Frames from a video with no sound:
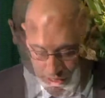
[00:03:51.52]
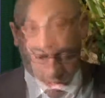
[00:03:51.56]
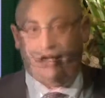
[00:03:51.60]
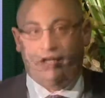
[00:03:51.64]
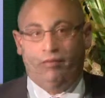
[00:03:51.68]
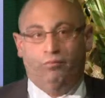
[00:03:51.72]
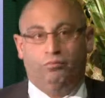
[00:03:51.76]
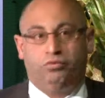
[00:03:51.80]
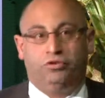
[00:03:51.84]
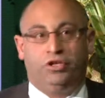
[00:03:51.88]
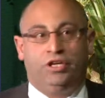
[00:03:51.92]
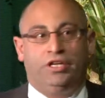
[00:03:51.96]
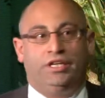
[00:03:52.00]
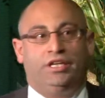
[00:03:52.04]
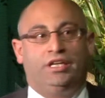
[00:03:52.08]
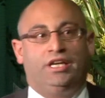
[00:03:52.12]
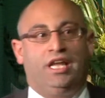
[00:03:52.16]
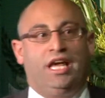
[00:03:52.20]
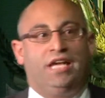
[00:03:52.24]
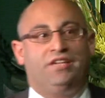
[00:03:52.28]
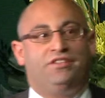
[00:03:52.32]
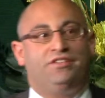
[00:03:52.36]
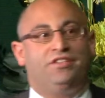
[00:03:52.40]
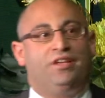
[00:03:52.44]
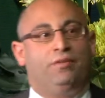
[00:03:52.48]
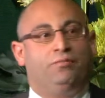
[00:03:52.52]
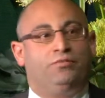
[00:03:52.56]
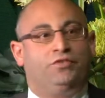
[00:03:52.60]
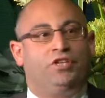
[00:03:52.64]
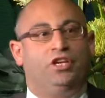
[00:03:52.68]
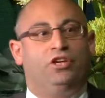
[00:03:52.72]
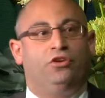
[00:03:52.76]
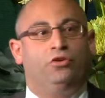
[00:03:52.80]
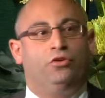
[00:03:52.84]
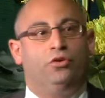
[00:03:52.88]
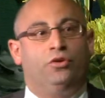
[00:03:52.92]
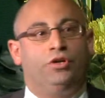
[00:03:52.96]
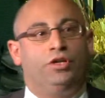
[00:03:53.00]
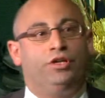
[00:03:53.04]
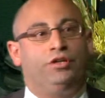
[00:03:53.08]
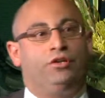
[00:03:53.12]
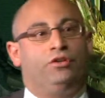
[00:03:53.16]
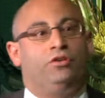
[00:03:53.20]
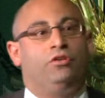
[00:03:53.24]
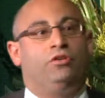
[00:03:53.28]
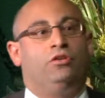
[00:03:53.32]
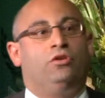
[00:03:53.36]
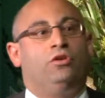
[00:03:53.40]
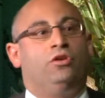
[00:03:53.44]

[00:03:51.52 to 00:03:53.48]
completed a SEPTED audit